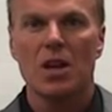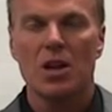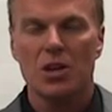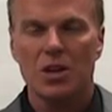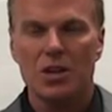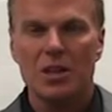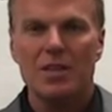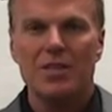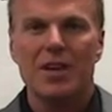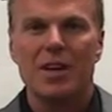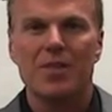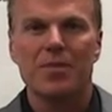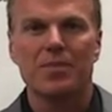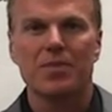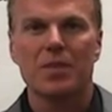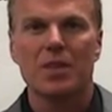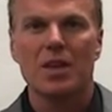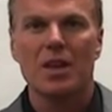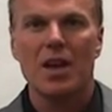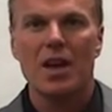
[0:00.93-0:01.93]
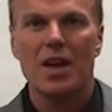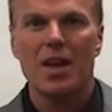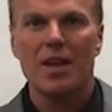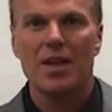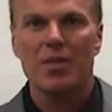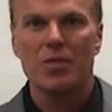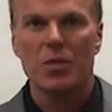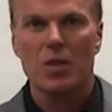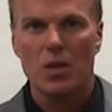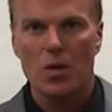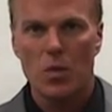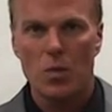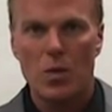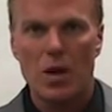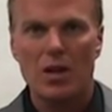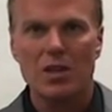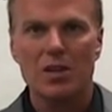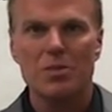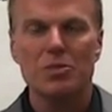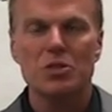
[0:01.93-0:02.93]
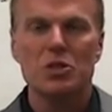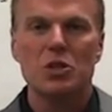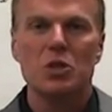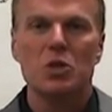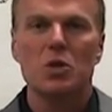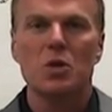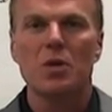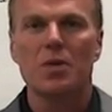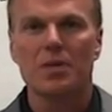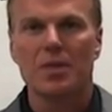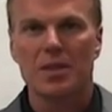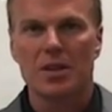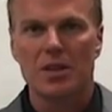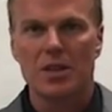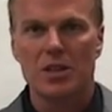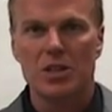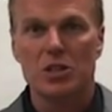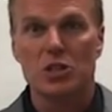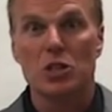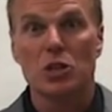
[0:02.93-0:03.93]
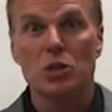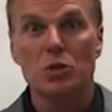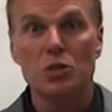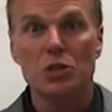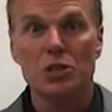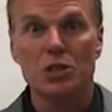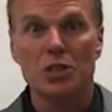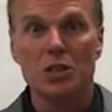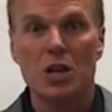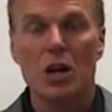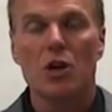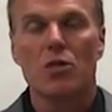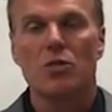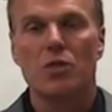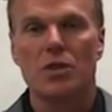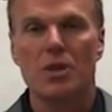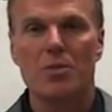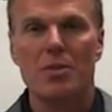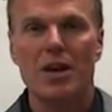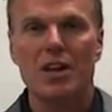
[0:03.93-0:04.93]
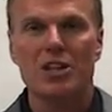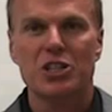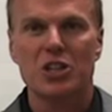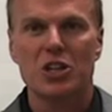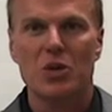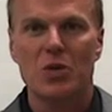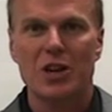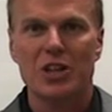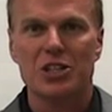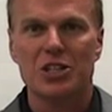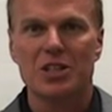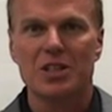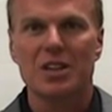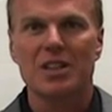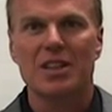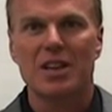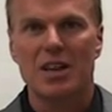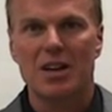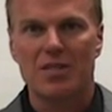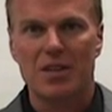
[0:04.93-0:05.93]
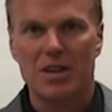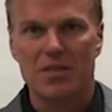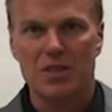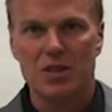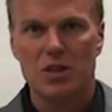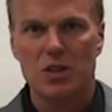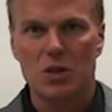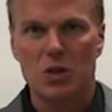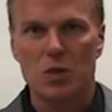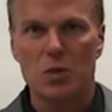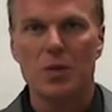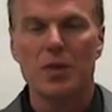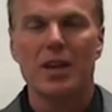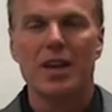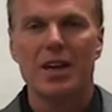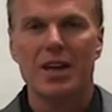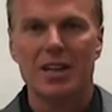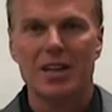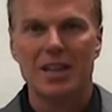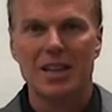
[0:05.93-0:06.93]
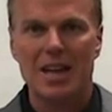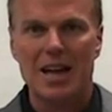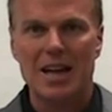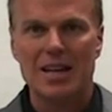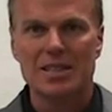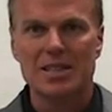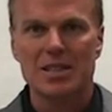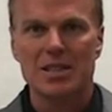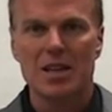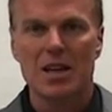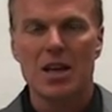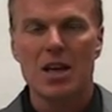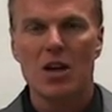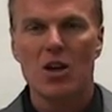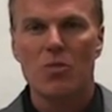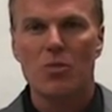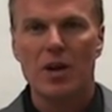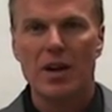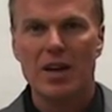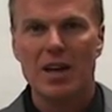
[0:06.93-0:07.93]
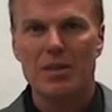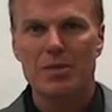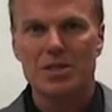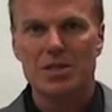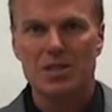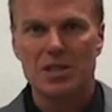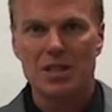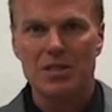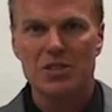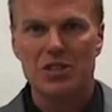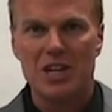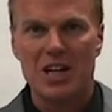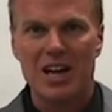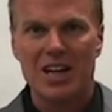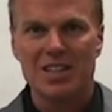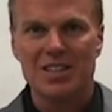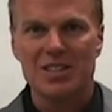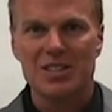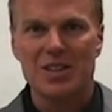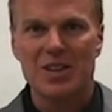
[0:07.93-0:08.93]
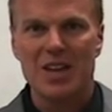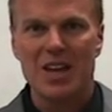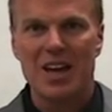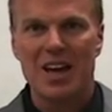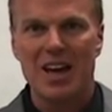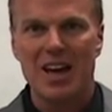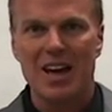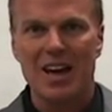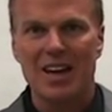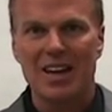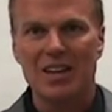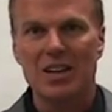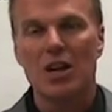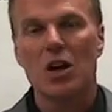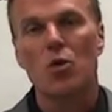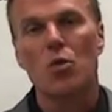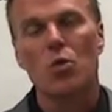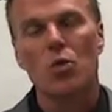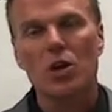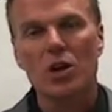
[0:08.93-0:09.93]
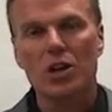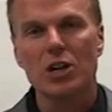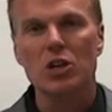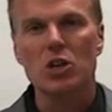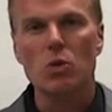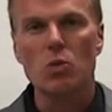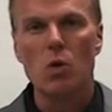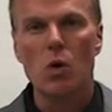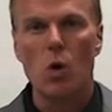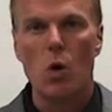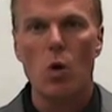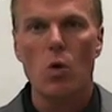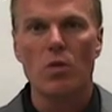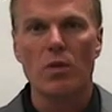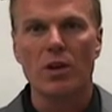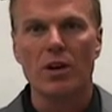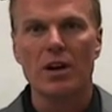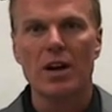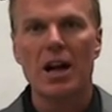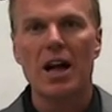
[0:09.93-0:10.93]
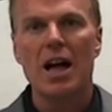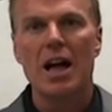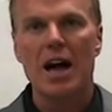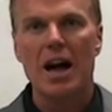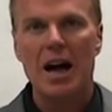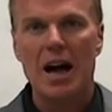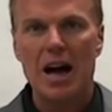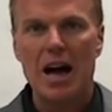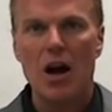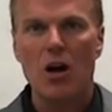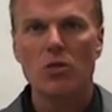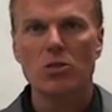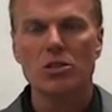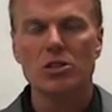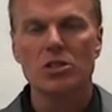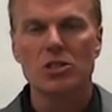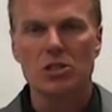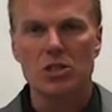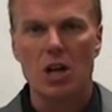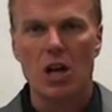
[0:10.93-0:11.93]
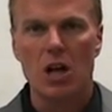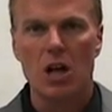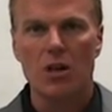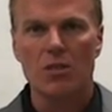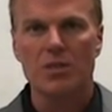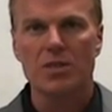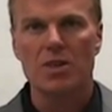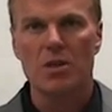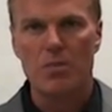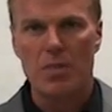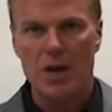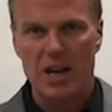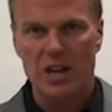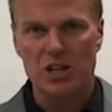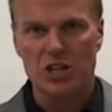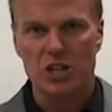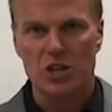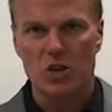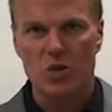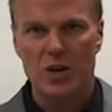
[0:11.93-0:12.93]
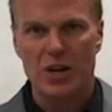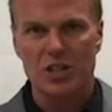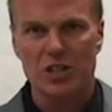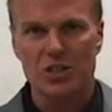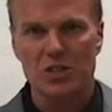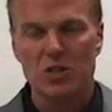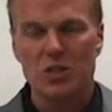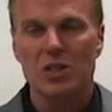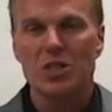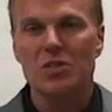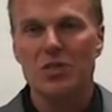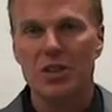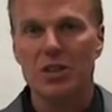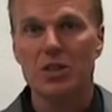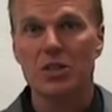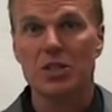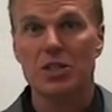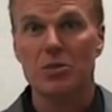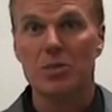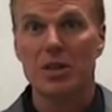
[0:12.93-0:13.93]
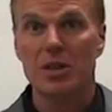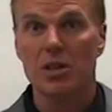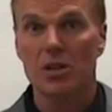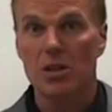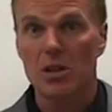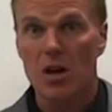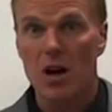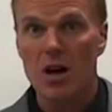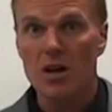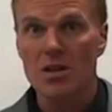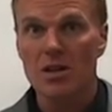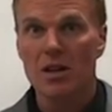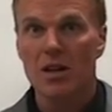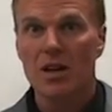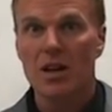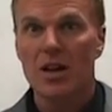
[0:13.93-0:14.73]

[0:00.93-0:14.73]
Good evening. Welcome to the solution for the pension question that I've given you in class. My name is Steve Janz, and we're going to go over how to solve the pension question. So this video is going to be a little long,